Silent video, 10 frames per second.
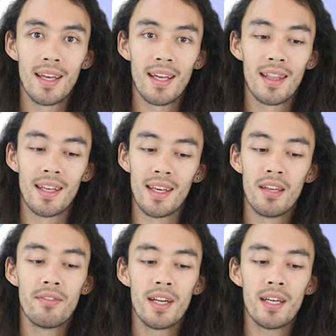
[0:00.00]
In the
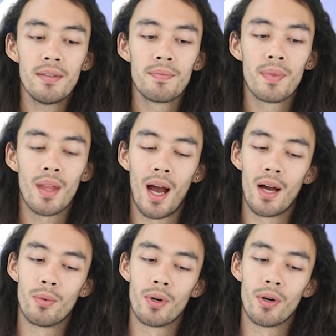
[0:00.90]
evening, I
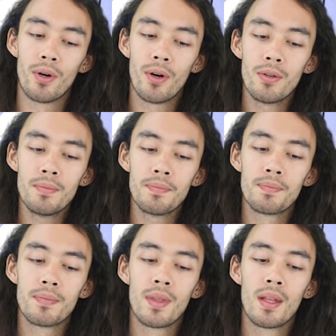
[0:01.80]
will go home
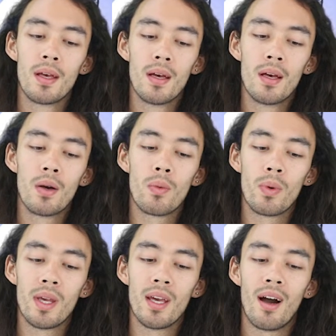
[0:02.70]

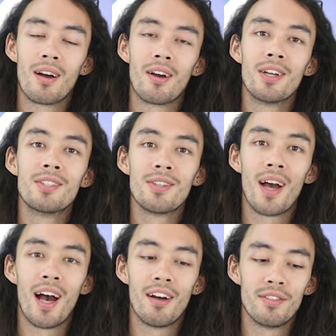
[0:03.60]
we are going to
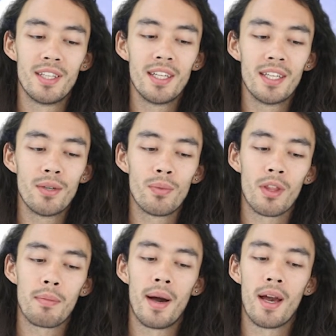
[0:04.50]
have dinner
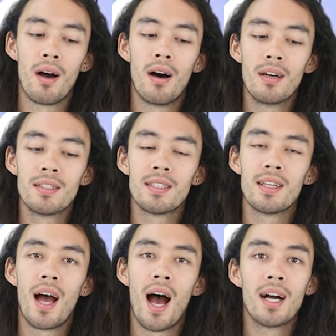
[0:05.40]
with my aunt,
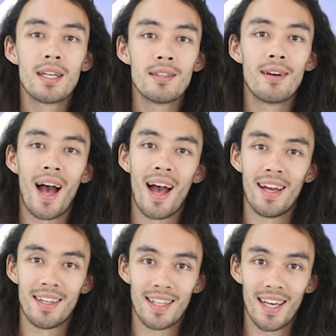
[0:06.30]
uncle,
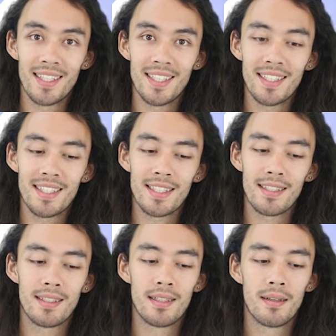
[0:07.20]
and cousins.
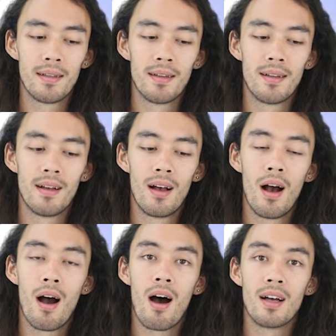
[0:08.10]

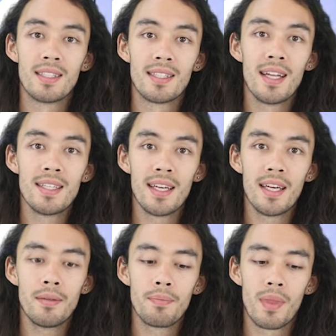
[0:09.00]
On
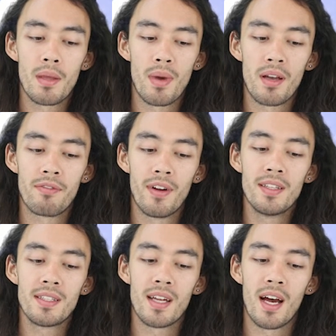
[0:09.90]
Sunday, my
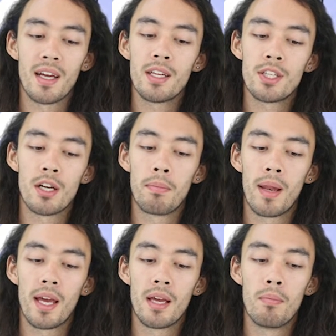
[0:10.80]
friends and I shall
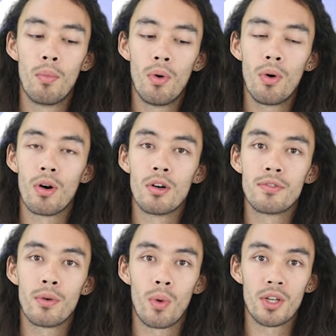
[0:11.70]
play more
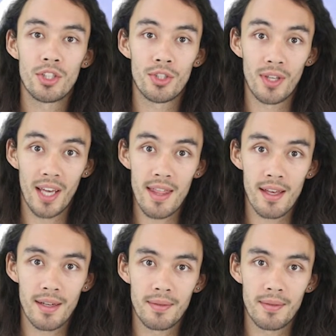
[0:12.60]
Overwatch together.